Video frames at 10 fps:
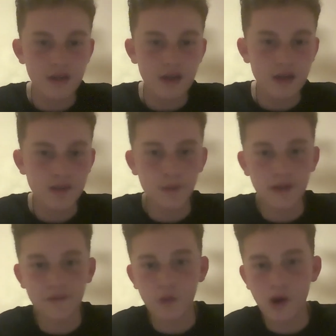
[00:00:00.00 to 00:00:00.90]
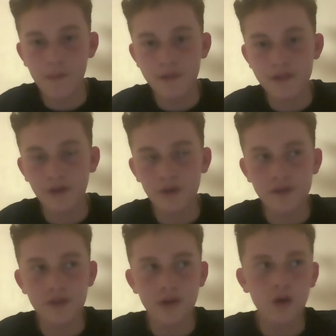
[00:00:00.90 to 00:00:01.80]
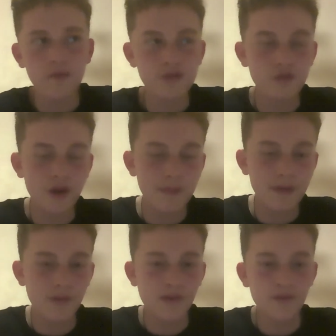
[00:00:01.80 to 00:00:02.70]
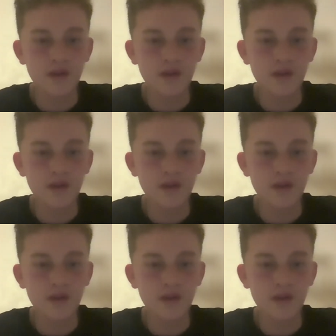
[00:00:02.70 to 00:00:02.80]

and 24 episodes of Scrappy with